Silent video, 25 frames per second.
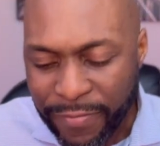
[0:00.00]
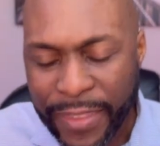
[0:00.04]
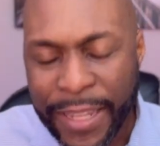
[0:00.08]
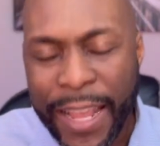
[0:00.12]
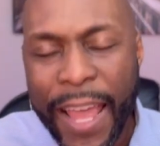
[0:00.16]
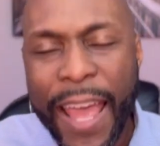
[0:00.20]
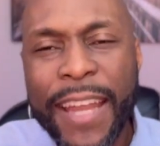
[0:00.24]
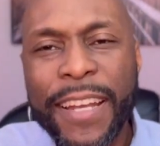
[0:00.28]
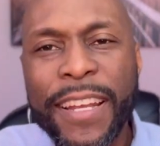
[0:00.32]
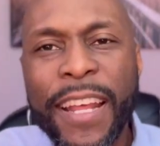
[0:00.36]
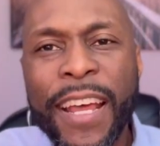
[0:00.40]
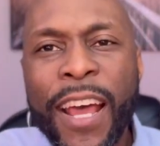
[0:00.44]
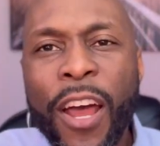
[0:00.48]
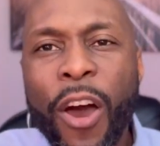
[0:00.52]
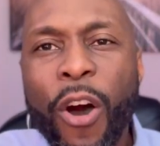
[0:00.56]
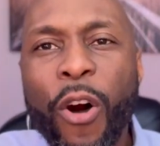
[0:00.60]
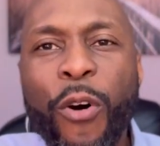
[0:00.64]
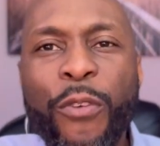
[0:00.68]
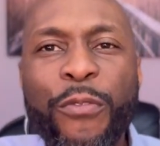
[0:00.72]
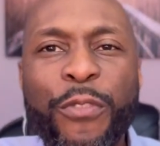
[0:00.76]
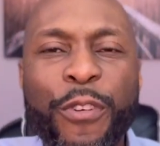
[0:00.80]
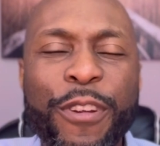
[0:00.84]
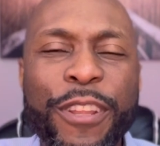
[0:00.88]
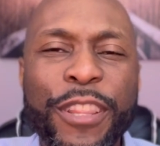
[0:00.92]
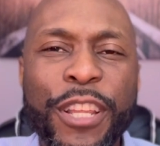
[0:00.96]
and
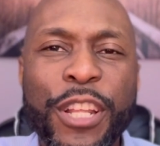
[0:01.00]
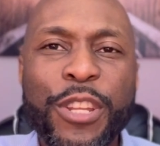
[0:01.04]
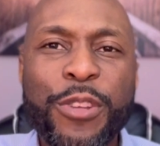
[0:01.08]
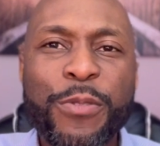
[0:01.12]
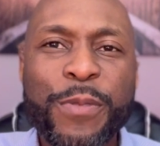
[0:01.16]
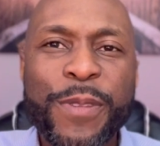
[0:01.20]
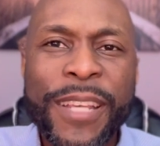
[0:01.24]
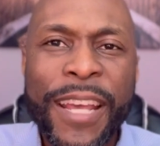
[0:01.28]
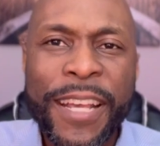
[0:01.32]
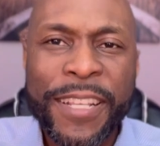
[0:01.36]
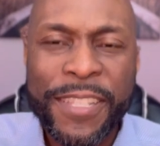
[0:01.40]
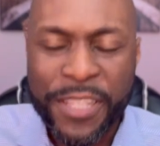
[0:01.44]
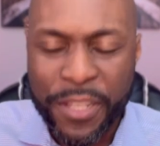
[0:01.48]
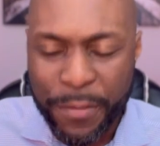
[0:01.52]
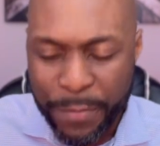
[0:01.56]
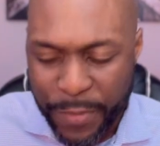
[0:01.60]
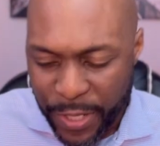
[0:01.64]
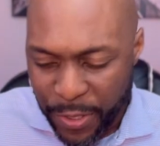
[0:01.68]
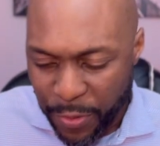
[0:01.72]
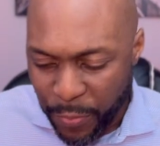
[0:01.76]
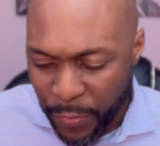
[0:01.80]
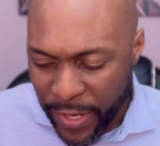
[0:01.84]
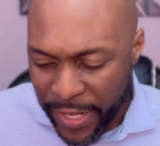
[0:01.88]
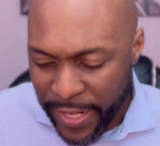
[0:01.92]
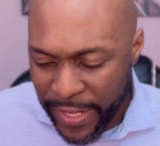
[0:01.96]
over in the New
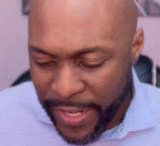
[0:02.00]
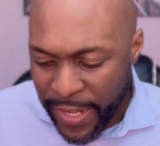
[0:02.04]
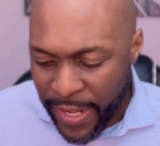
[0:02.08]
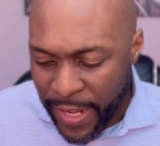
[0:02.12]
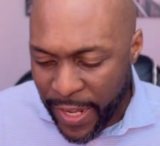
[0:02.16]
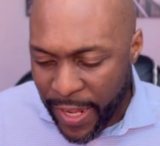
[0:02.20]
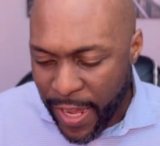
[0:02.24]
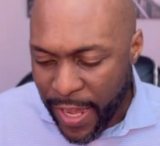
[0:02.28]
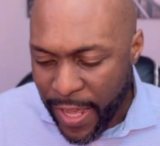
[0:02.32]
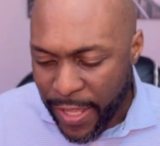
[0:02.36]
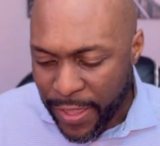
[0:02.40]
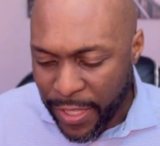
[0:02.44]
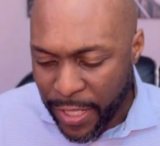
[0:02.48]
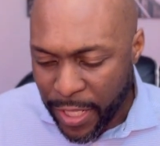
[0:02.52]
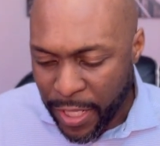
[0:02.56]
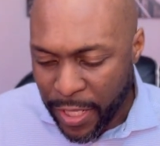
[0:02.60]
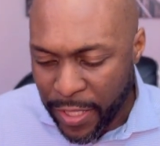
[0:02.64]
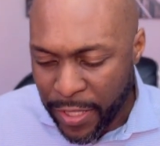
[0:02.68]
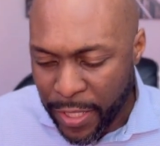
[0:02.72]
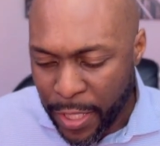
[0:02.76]
Testament, when uh, the,